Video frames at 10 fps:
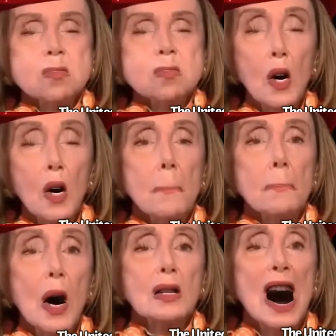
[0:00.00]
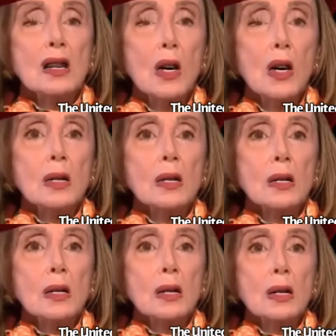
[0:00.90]
Bartender, can
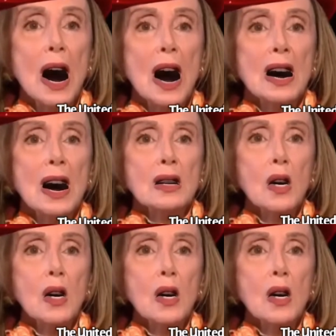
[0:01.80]
I get a drink?